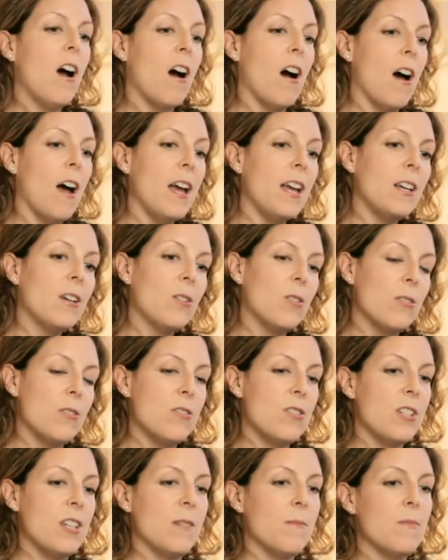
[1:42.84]
I
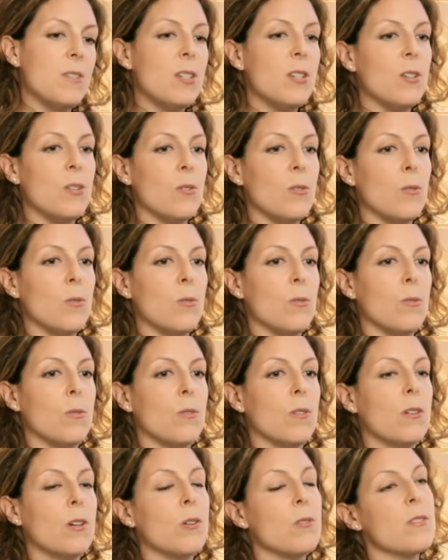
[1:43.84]
encouraged him
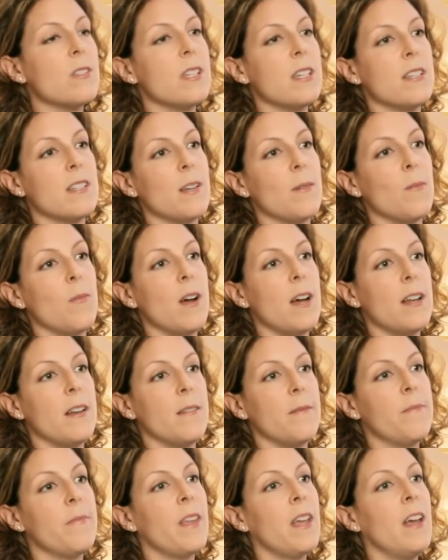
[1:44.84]
to go see
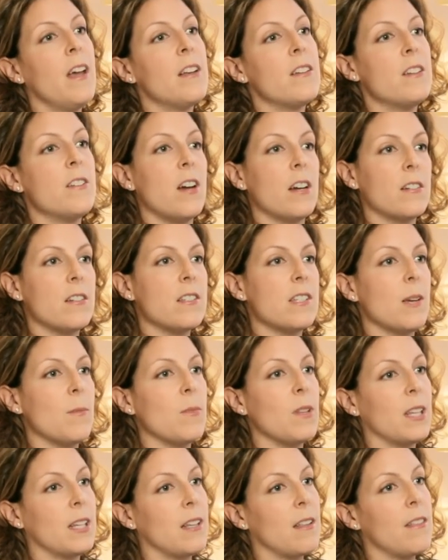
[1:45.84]
someone, to talk to
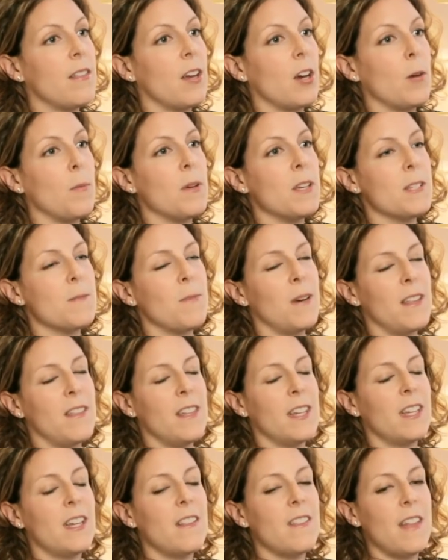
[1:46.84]
someone, like a therapist, but I
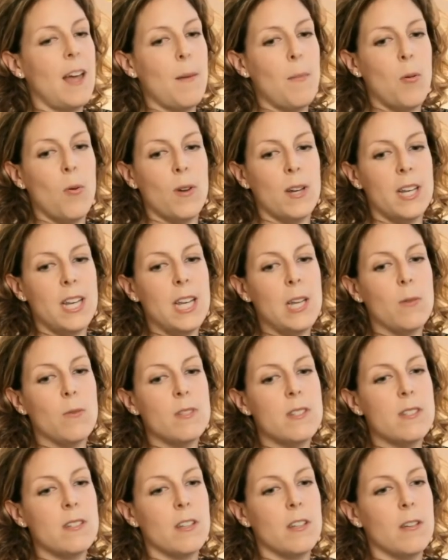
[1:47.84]
think at that point he
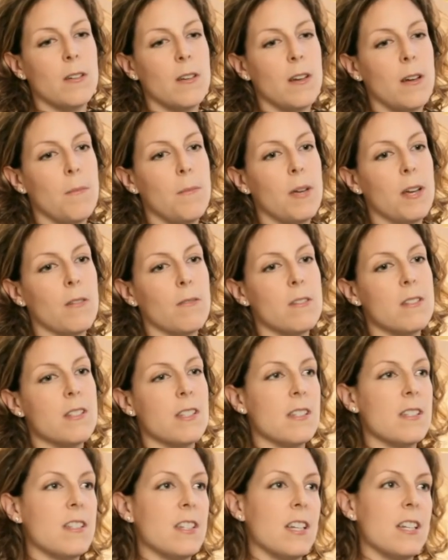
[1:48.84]
was still a bit
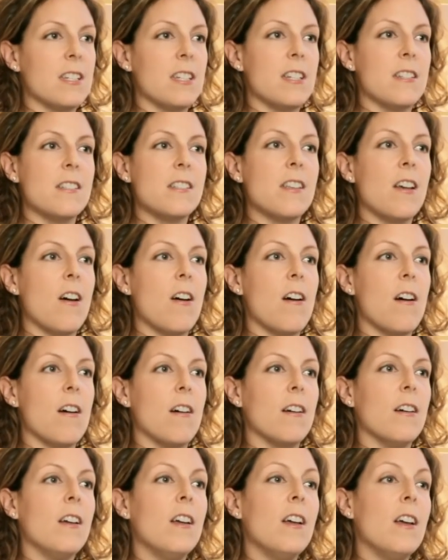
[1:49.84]
resistant and
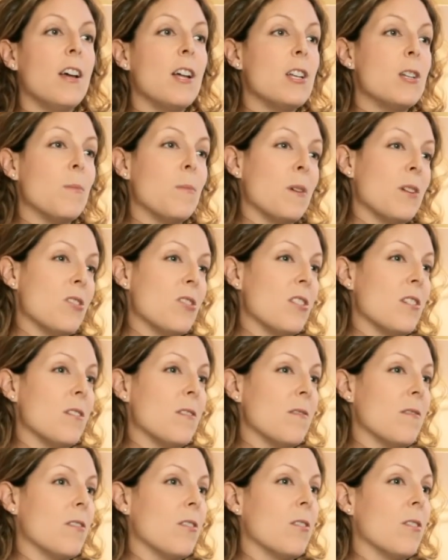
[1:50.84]
saw
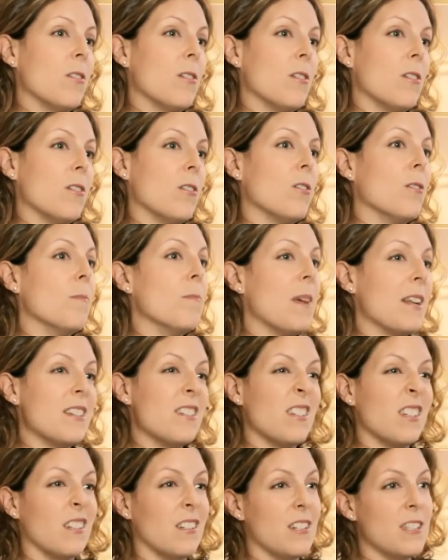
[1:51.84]
depression or
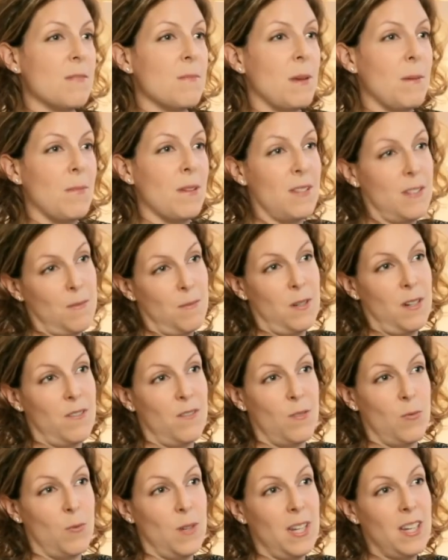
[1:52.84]
mental illness maybe as a bit of
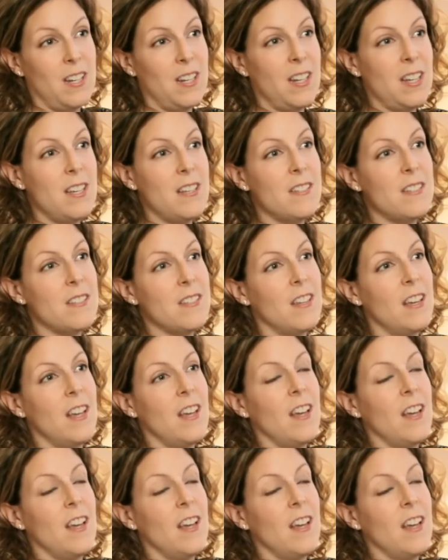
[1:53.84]
a weakness,